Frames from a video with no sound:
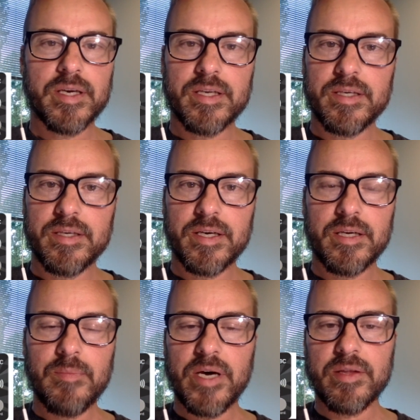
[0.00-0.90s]

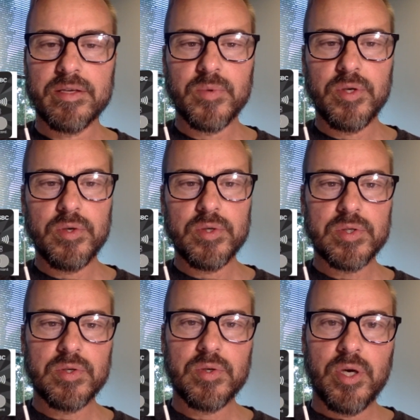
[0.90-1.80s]
any methods we use
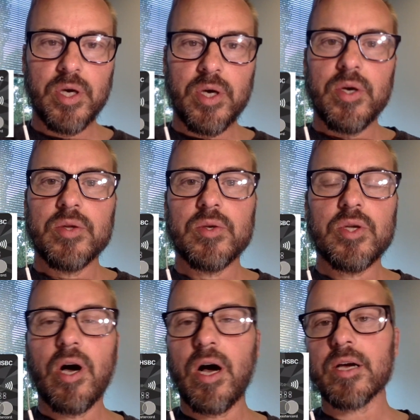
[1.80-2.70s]
to
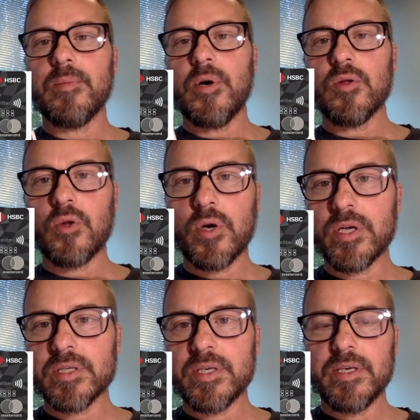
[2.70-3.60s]
talk about
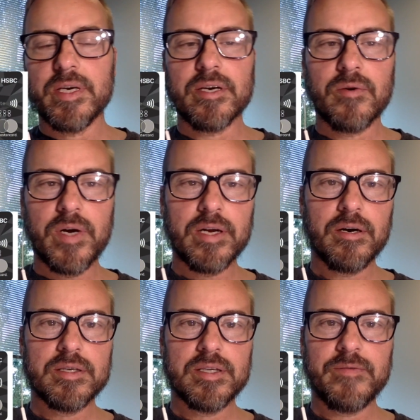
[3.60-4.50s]
loyalty and credit
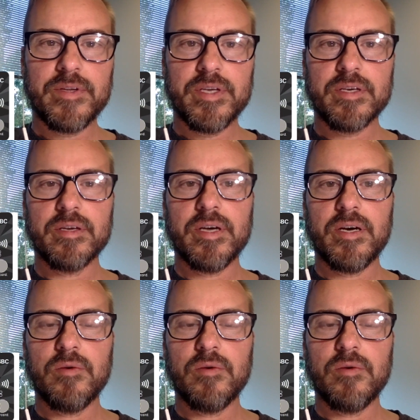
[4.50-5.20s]
cards and everything.